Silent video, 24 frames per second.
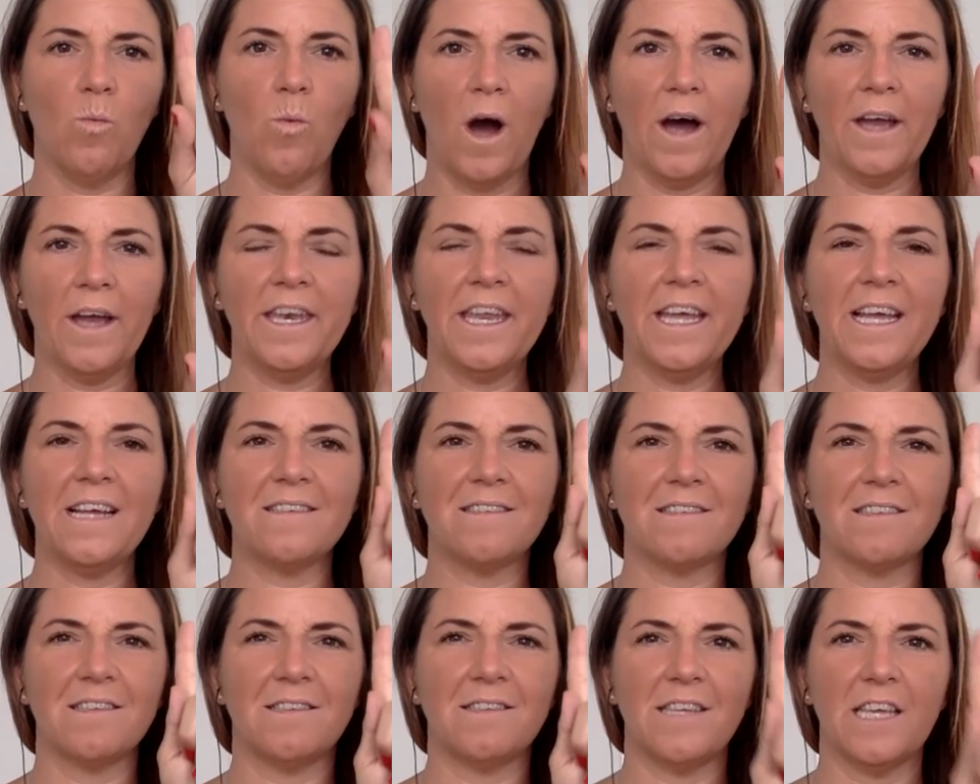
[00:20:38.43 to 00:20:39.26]
One
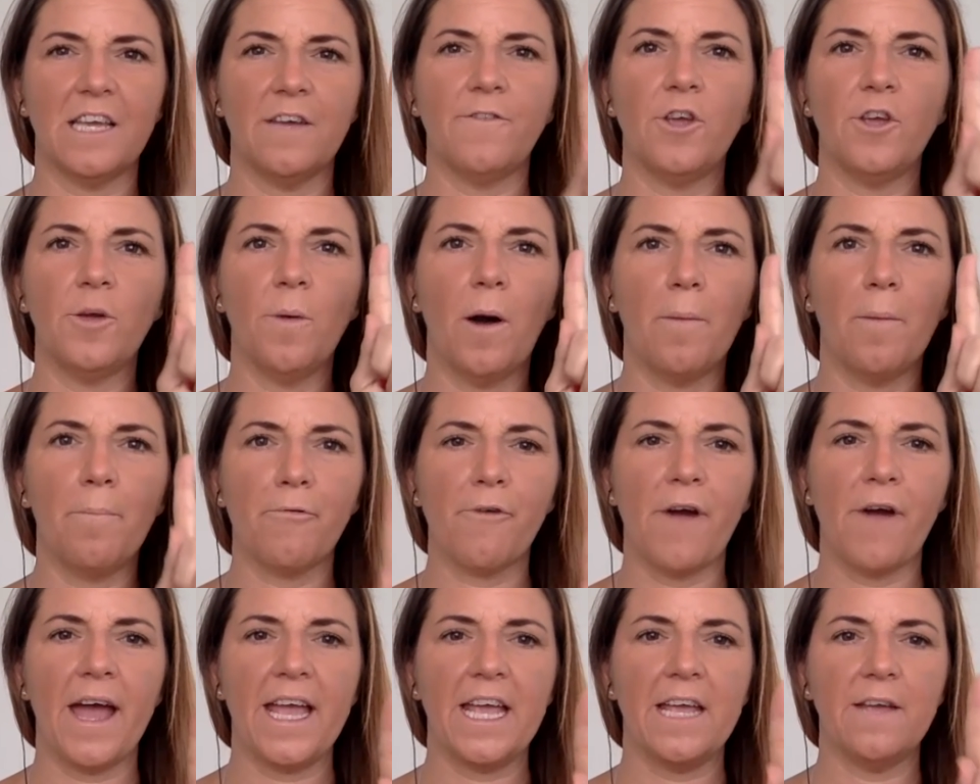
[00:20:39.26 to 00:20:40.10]
is to see if you are
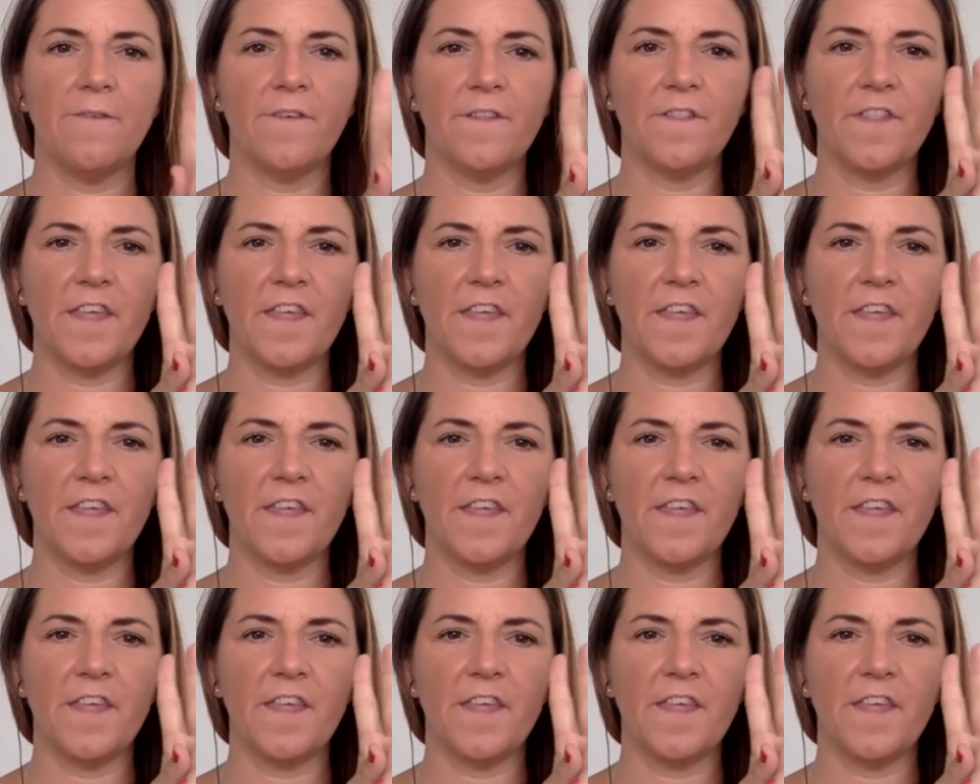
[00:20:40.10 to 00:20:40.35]
brave.